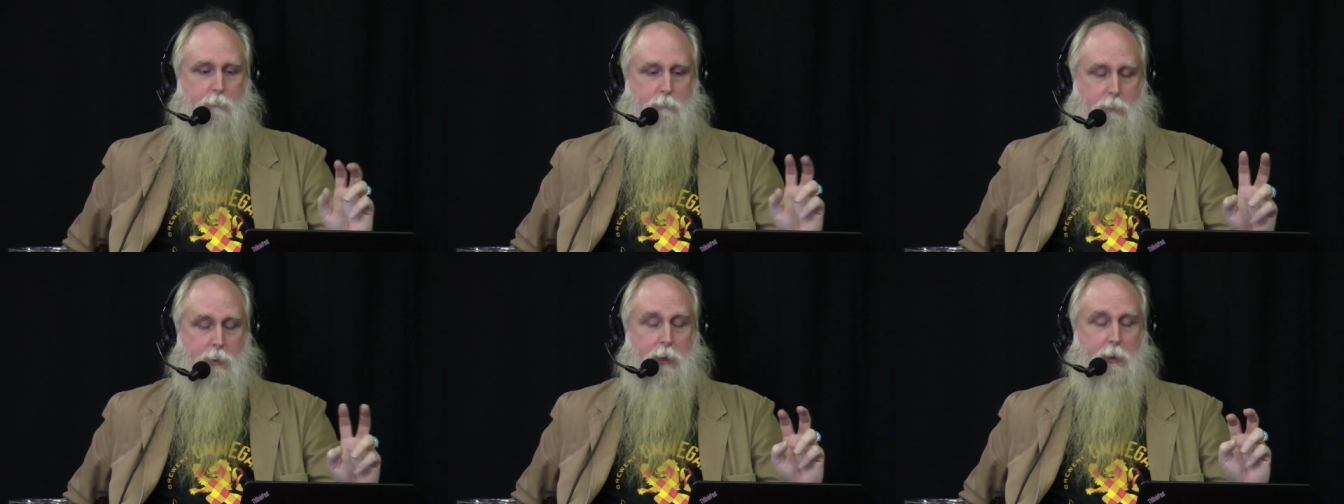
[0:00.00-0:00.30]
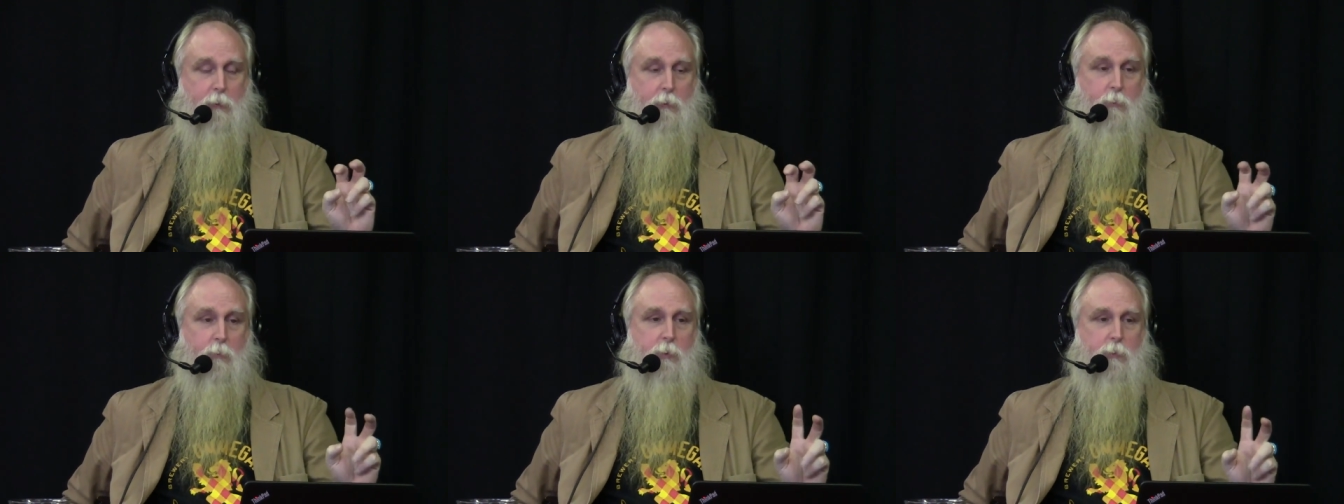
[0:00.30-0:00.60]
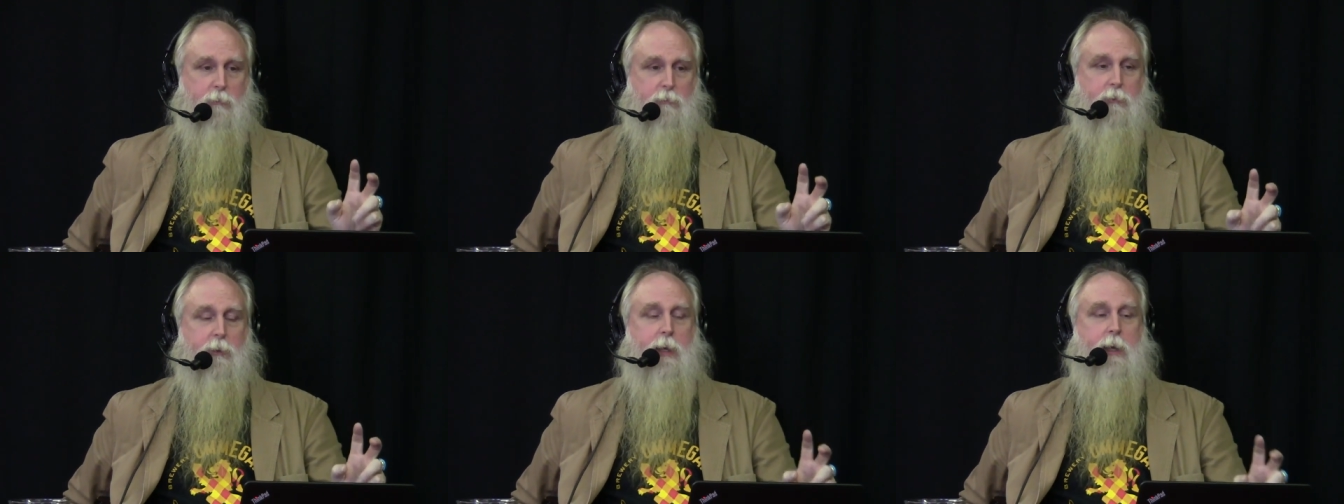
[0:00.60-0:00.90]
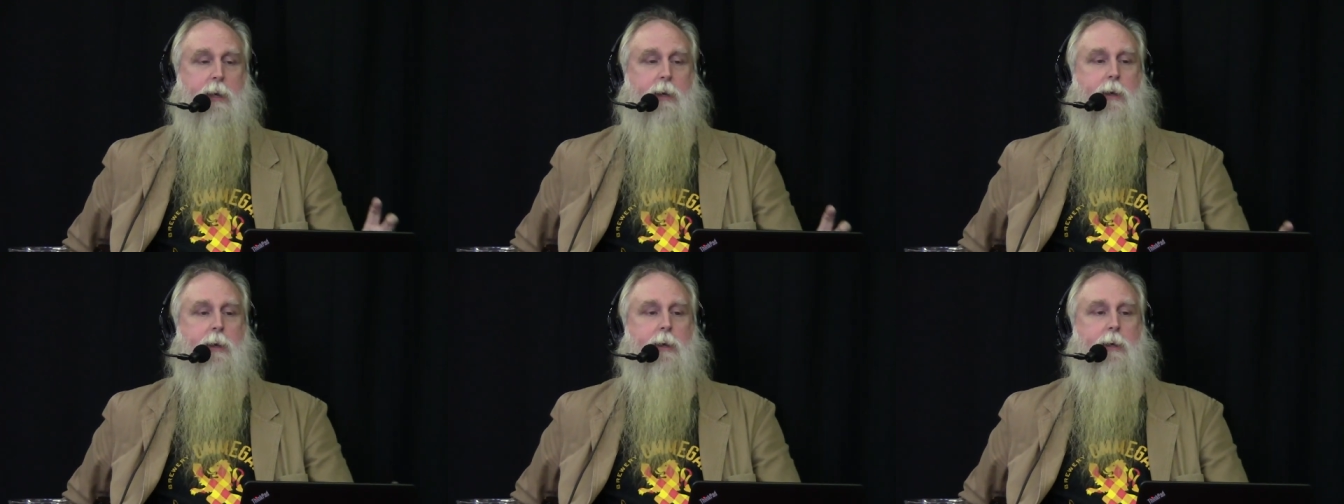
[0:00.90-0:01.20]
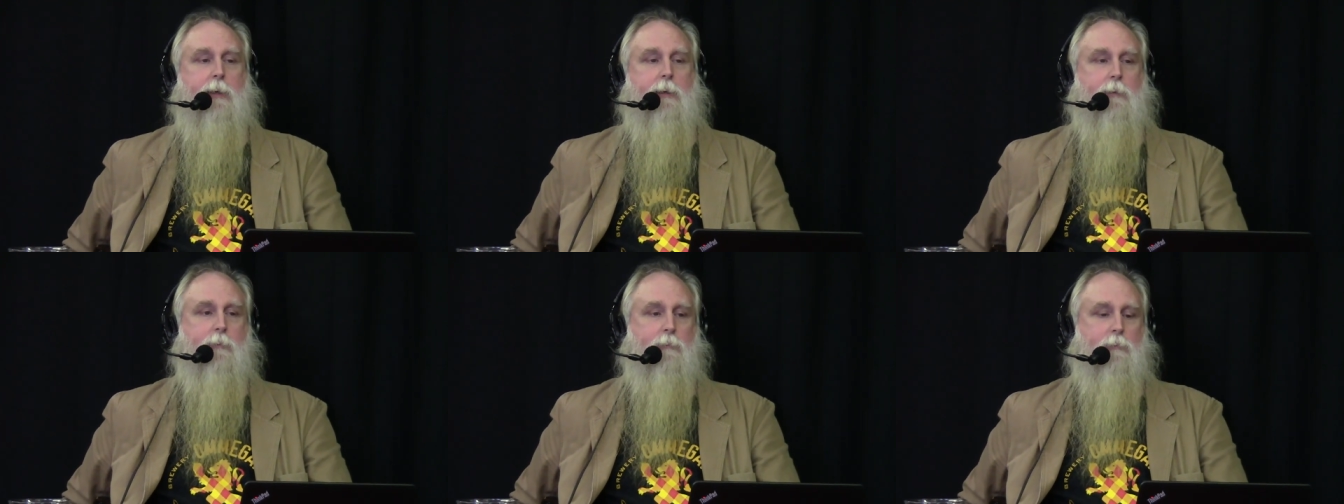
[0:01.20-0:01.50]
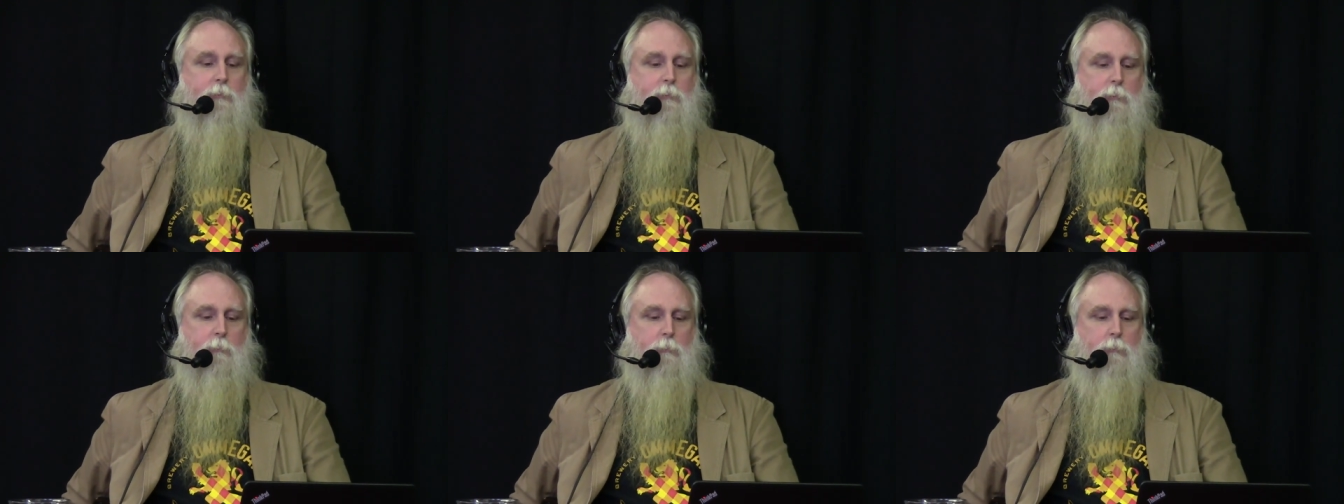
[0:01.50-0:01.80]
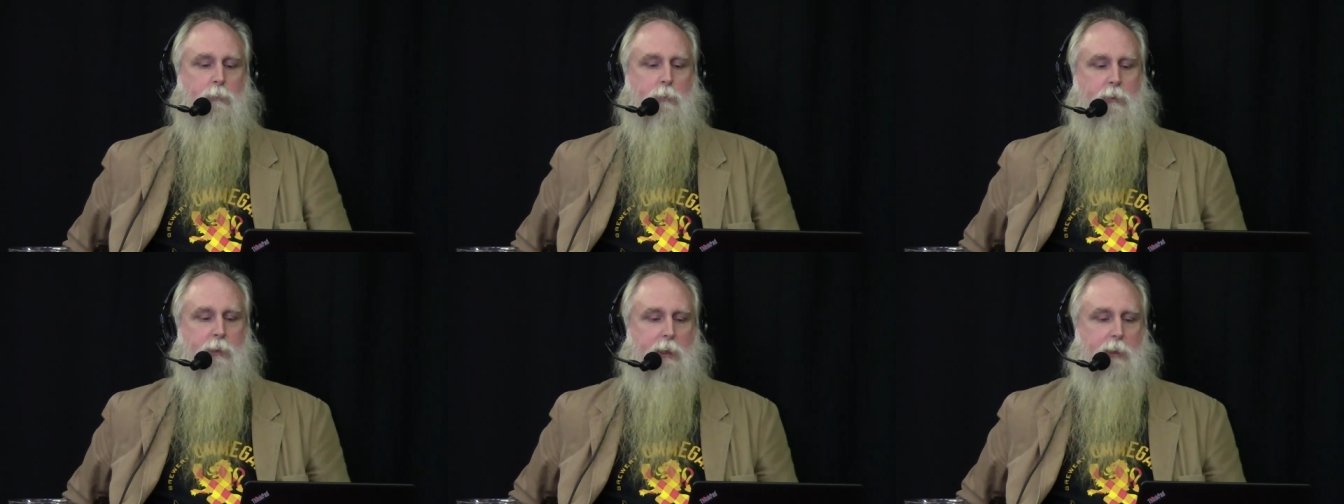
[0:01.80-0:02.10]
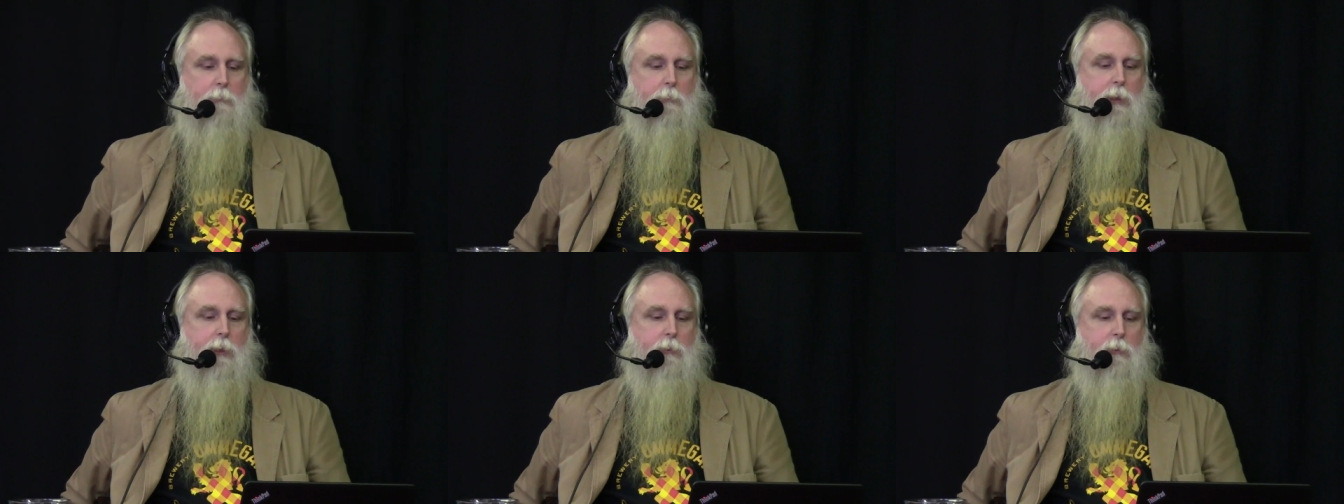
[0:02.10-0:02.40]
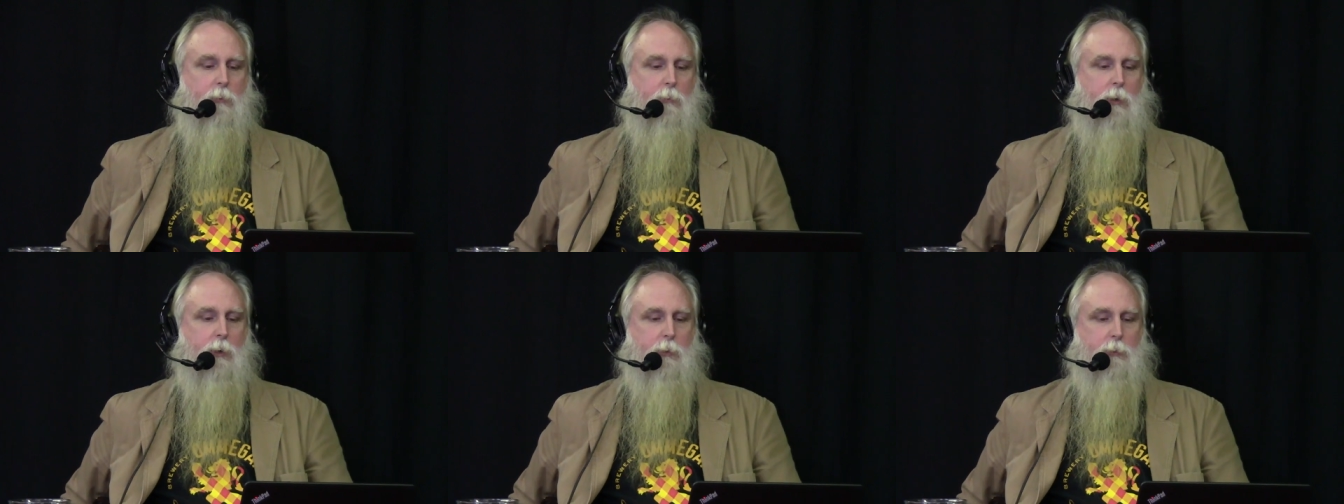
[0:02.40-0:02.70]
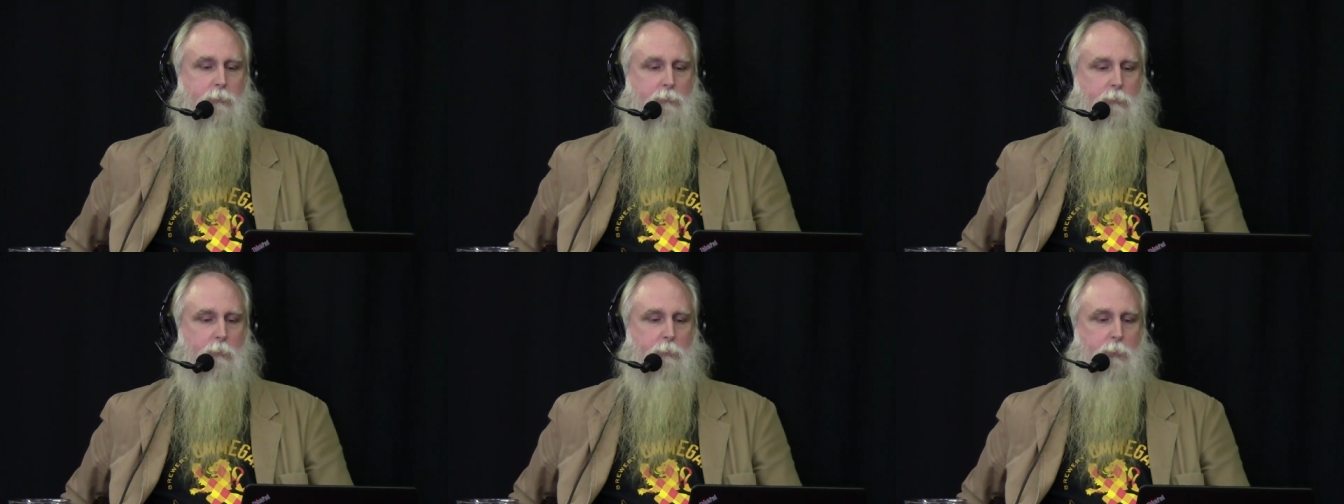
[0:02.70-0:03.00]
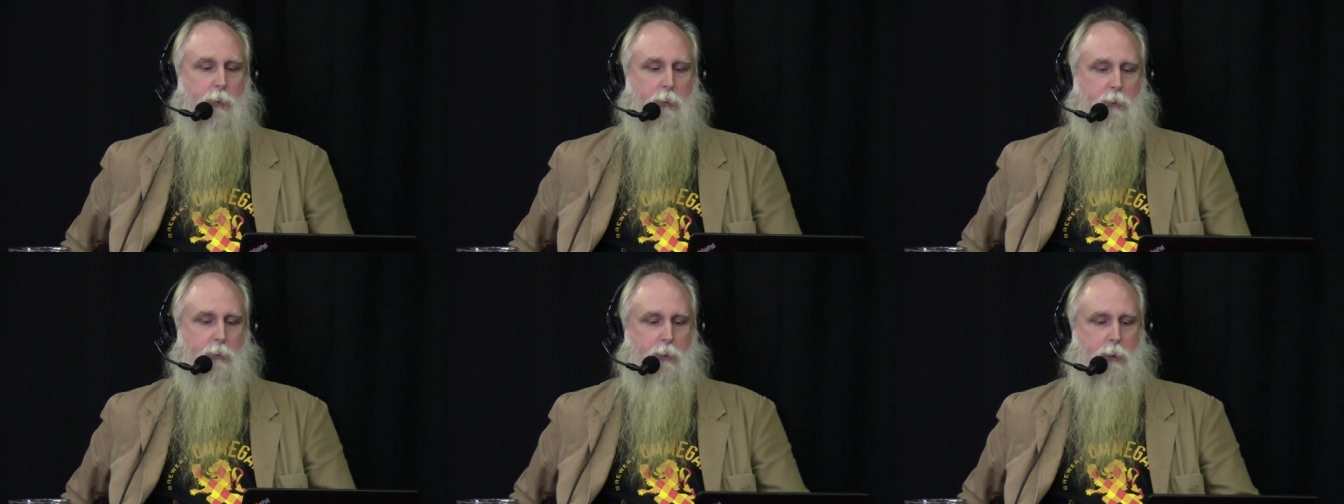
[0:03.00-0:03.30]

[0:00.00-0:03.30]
air quotes, not high-end systems. We take my new Ultrabook